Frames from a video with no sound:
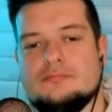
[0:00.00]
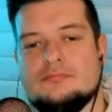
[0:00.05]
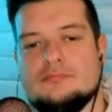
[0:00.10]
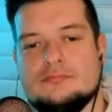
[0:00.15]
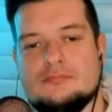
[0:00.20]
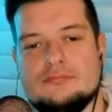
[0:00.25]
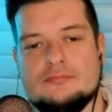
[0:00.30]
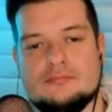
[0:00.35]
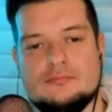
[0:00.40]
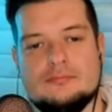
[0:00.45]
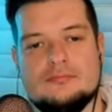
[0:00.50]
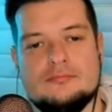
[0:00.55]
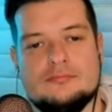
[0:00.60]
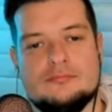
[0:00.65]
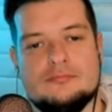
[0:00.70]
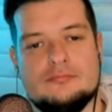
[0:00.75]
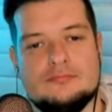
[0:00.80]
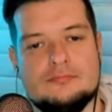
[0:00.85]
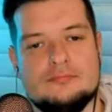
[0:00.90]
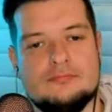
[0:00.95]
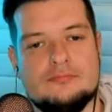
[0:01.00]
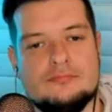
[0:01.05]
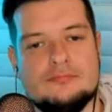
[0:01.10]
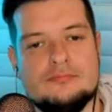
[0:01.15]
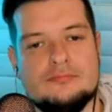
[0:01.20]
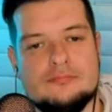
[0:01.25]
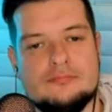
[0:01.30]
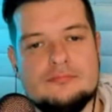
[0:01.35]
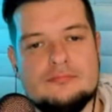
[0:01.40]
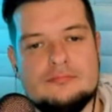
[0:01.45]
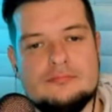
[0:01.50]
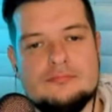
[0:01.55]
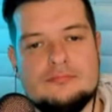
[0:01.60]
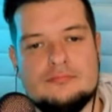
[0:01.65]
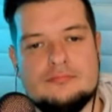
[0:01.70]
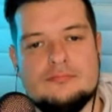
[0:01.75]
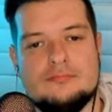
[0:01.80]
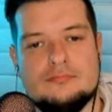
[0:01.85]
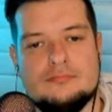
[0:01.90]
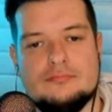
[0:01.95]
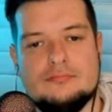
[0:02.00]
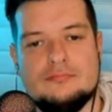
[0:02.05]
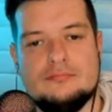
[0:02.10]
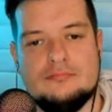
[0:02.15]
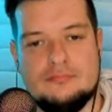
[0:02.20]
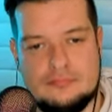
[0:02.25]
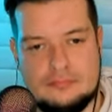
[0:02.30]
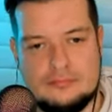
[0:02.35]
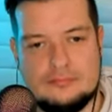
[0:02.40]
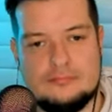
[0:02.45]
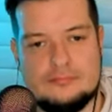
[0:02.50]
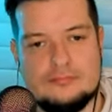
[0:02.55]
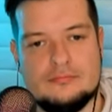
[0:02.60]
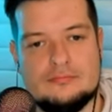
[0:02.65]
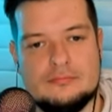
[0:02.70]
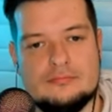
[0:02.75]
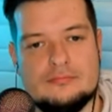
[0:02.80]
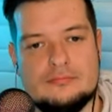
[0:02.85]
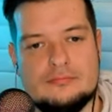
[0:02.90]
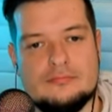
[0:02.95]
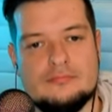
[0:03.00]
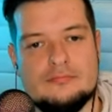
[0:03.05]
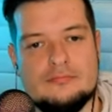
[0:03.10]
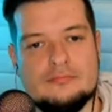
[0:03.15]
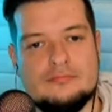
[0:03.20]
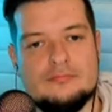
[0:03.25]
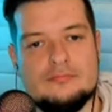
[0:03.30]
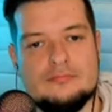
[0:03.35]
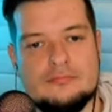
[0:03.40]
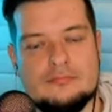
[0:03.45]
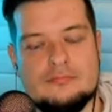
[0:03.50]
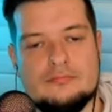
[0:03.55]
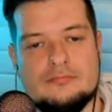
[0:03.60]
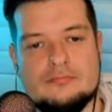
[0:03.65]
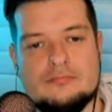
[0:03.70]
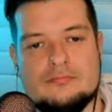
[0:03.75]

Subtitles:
(silent)